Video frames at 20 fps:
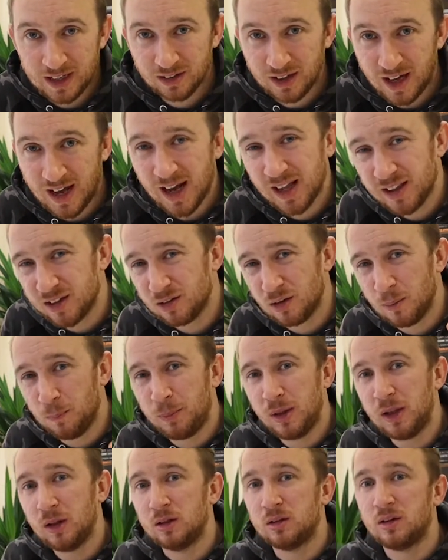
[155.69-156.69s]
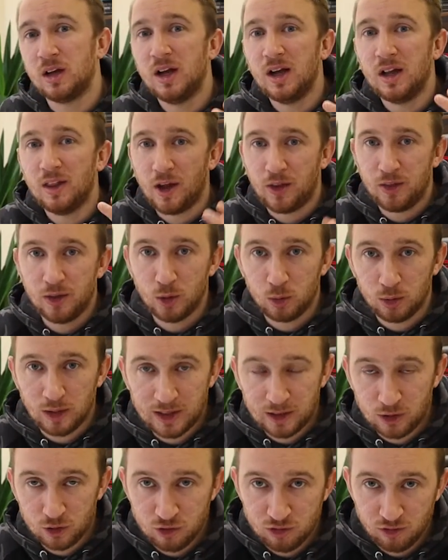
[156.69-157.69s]
It's harder to build that know,
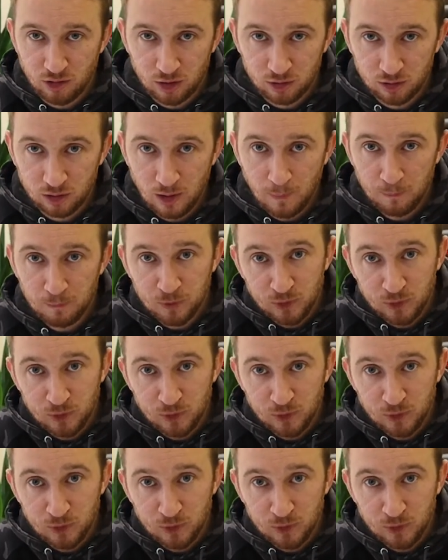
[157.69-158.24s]
like, and trust.